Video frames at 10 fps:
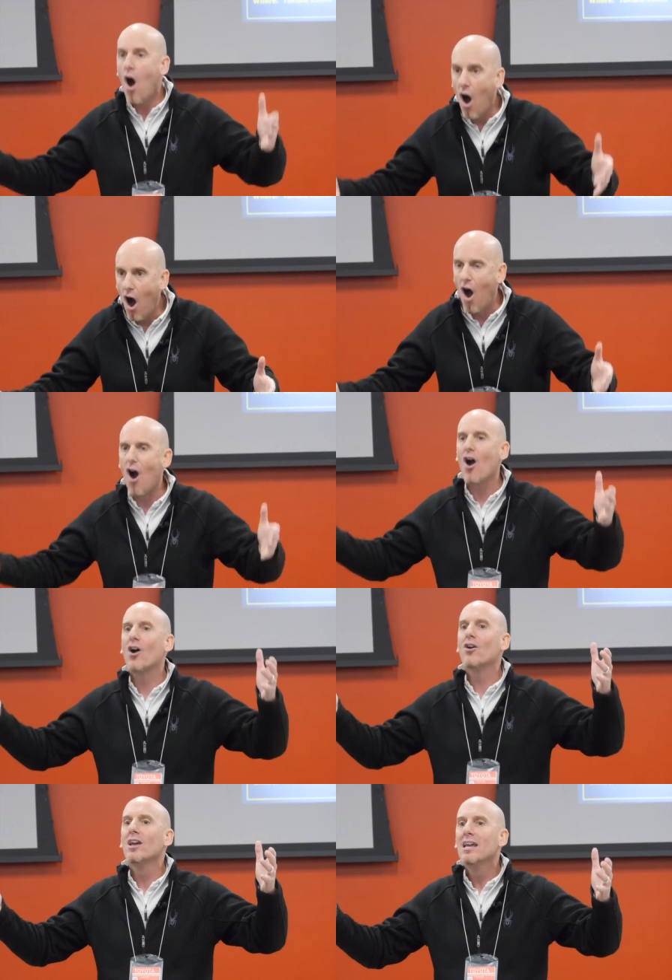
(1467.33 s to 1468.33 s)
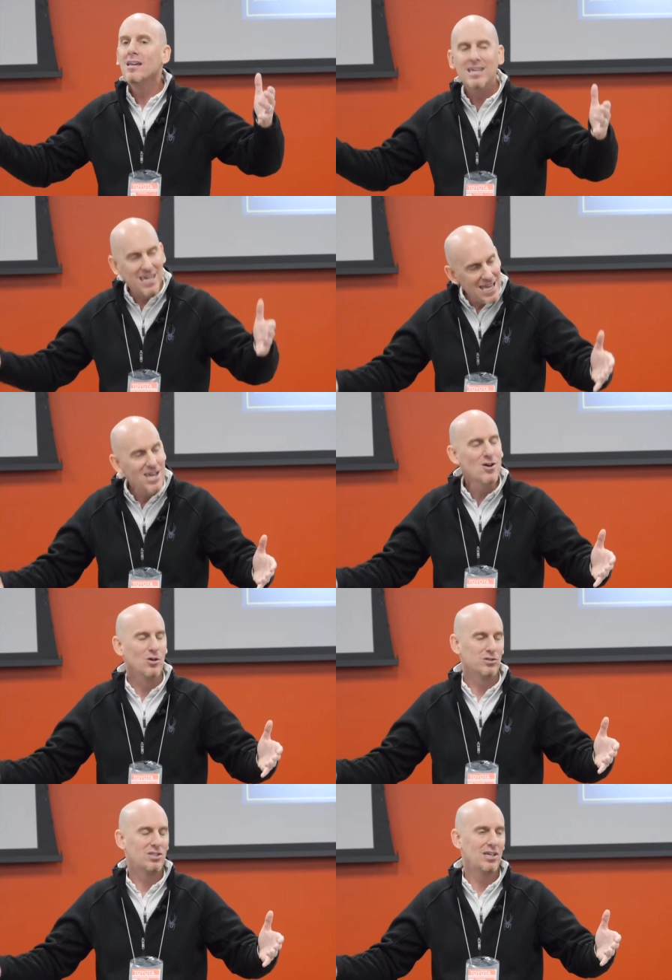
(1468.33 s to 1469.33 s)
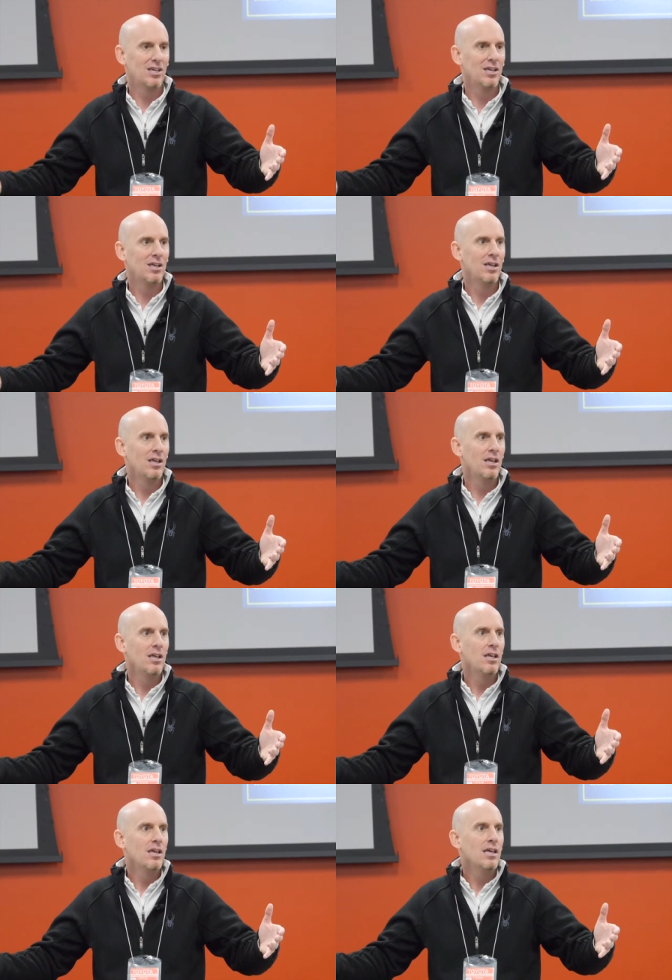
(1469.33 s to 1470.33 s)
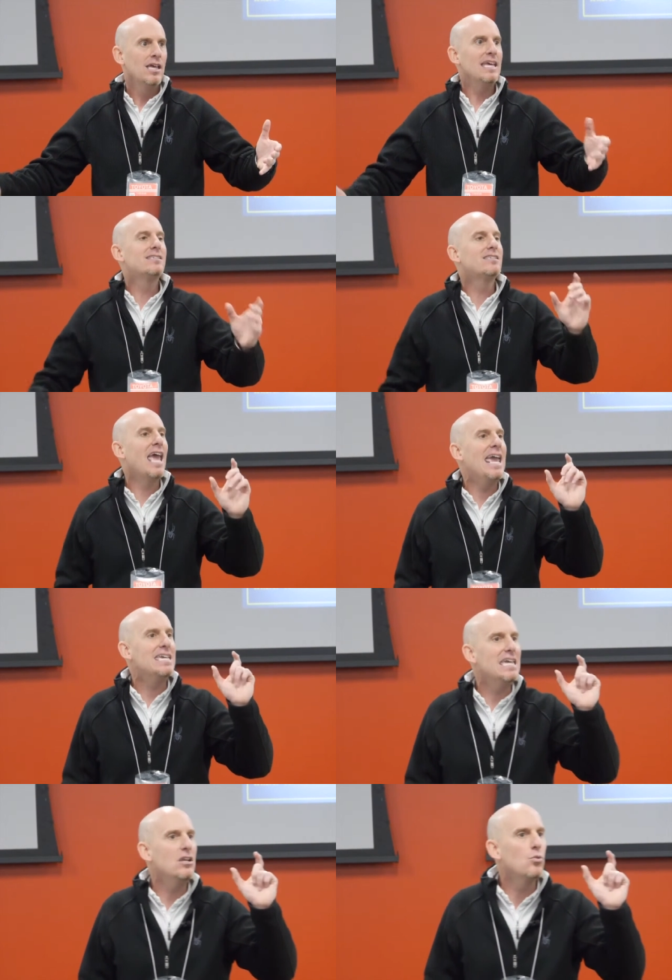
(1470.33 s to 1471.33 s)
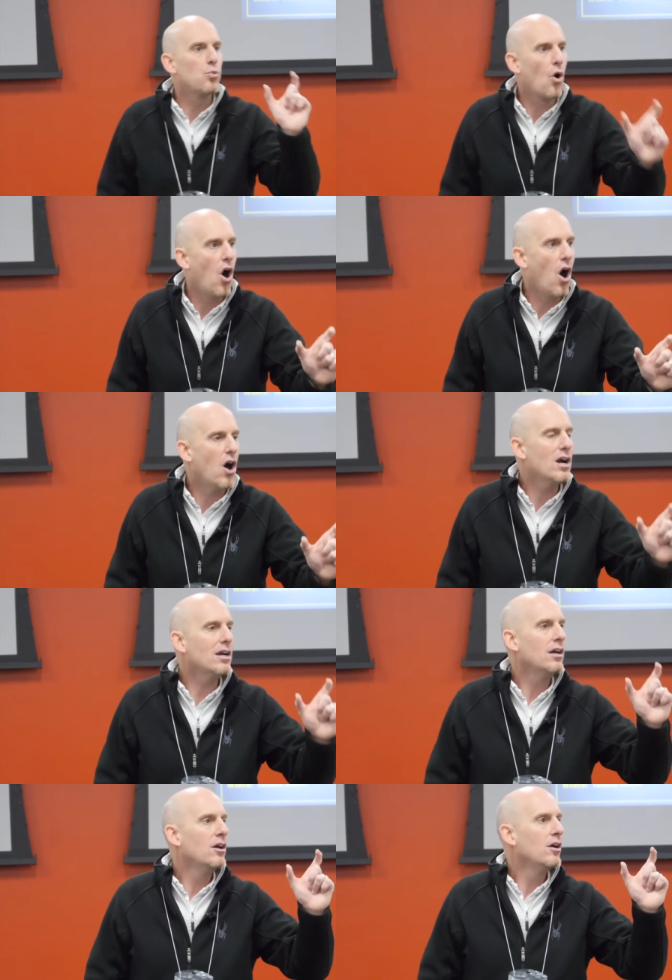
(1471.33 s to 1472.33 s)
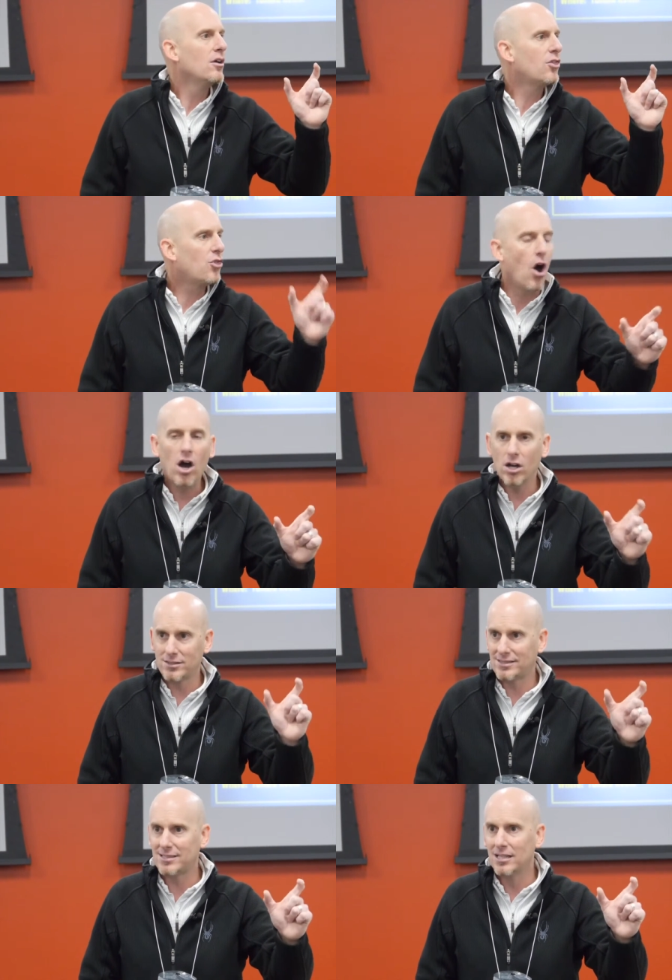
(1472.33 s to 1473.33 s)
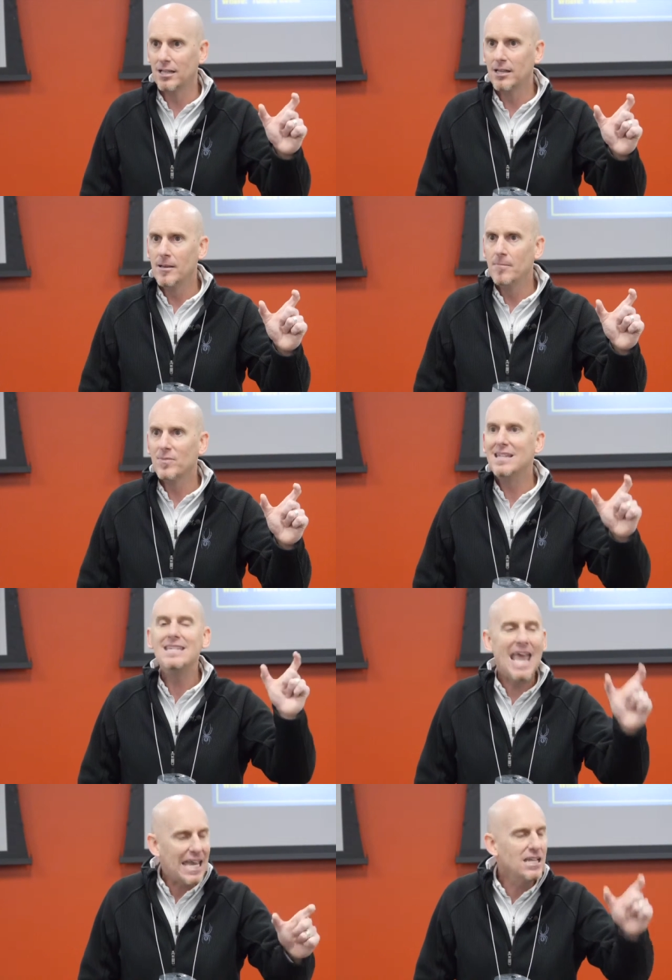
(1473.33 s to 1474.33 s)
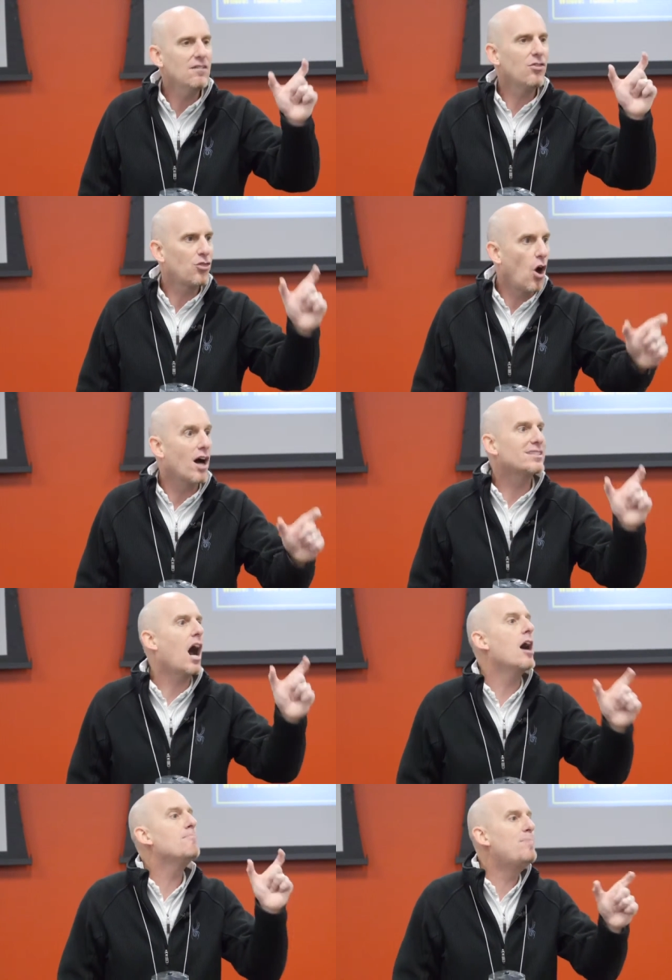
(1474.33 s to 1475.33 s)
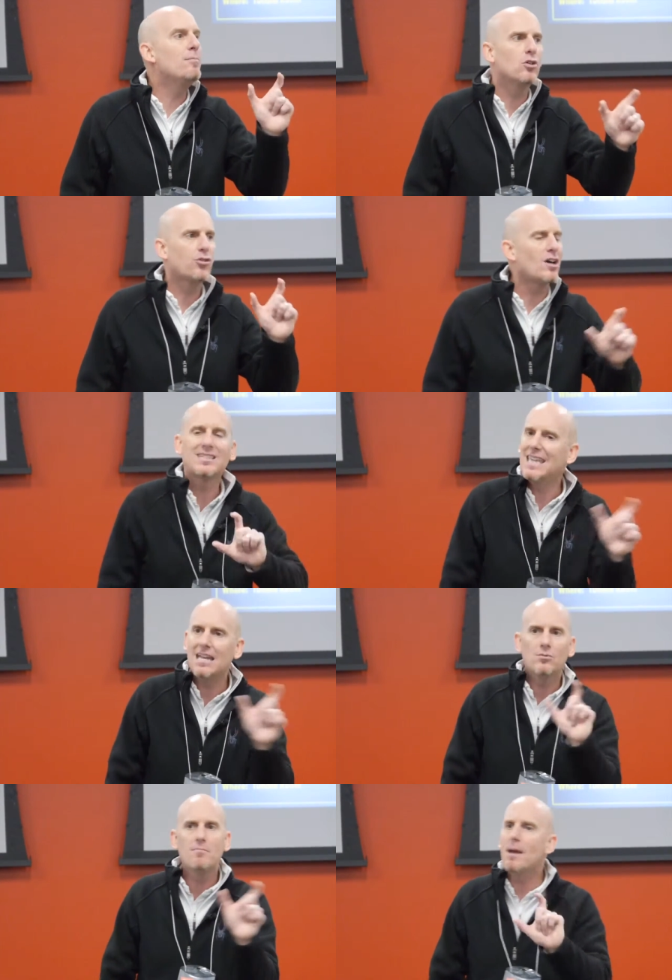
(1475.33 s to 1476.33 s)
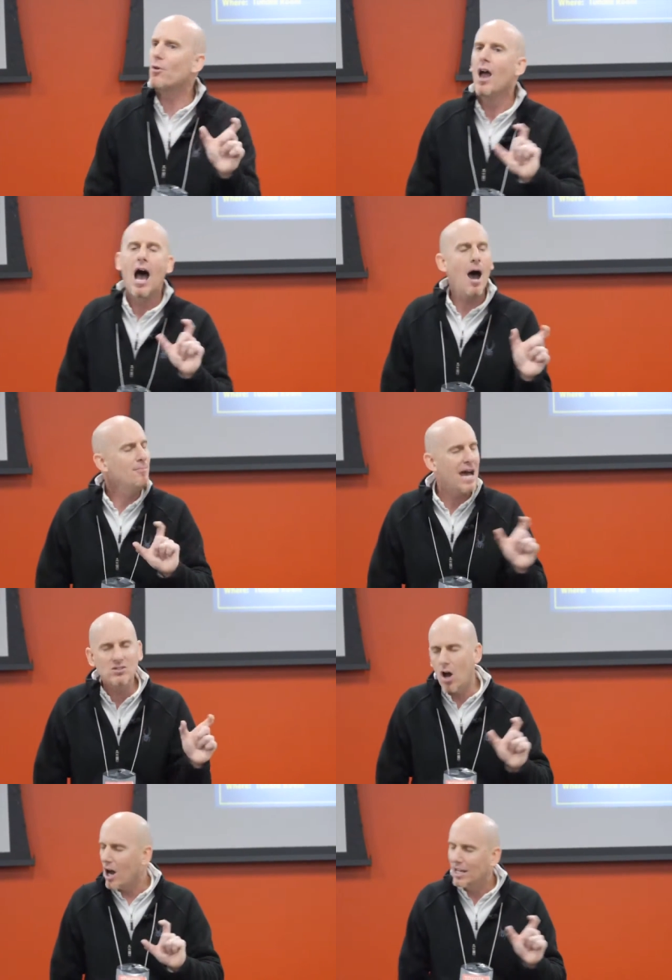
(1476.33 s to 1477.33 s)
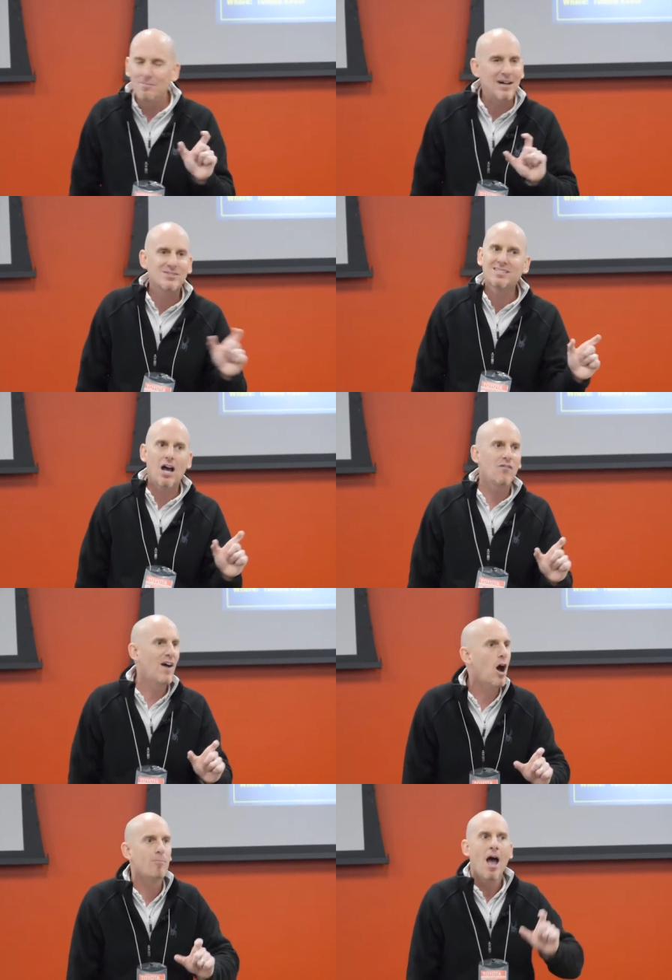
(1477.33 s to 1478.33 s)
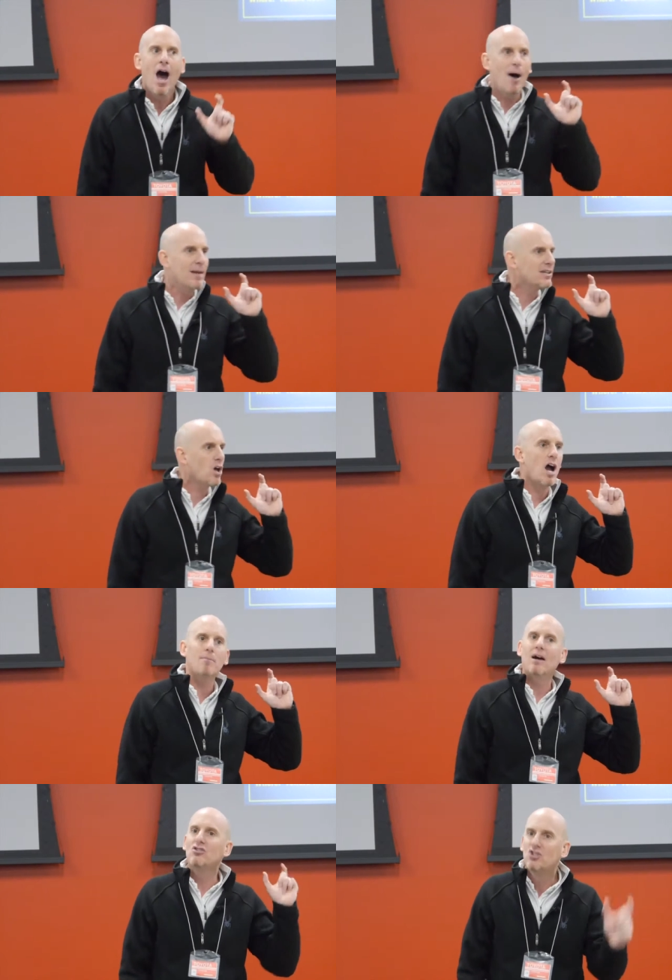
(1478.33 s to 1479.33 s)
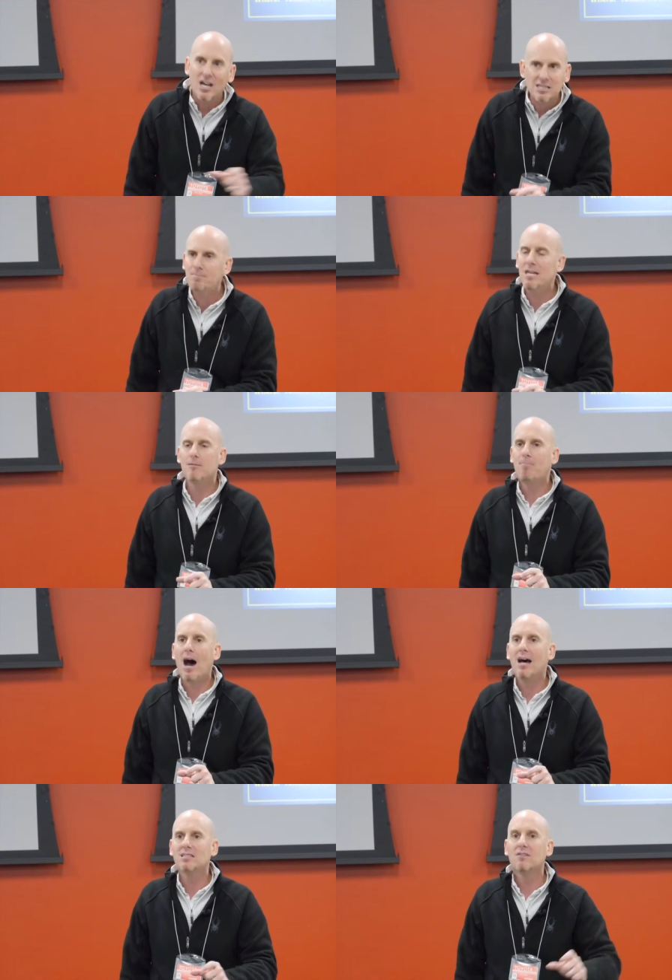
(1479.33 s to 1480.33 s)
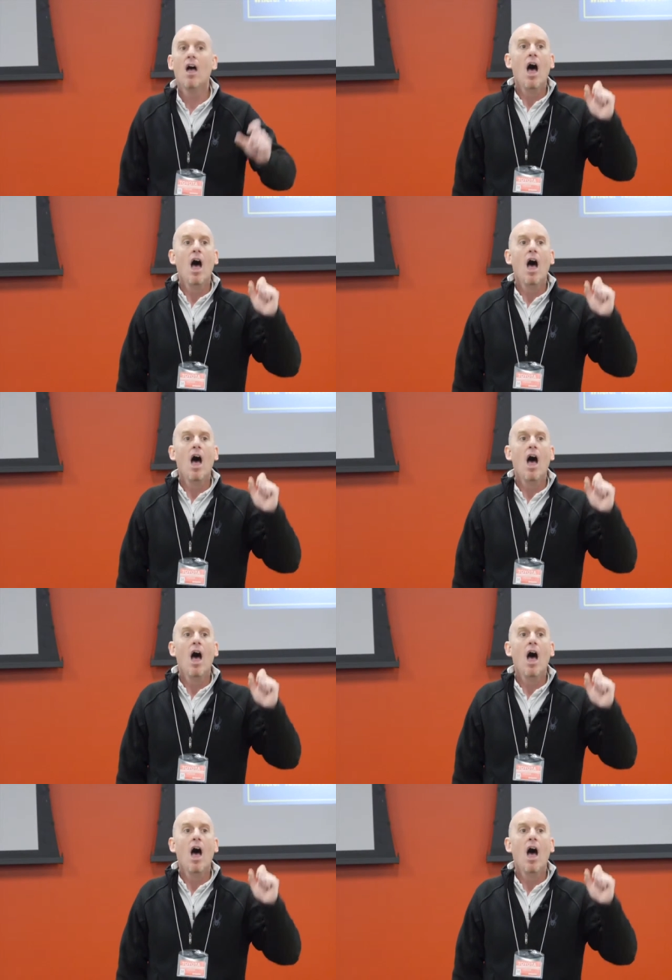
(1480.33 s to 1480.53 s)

are healed. It's taking wrong thoughts, negative thoughts, unbiblical thoughts. Again, remember, I'm not talking about self help. I'm not talking about just being positive.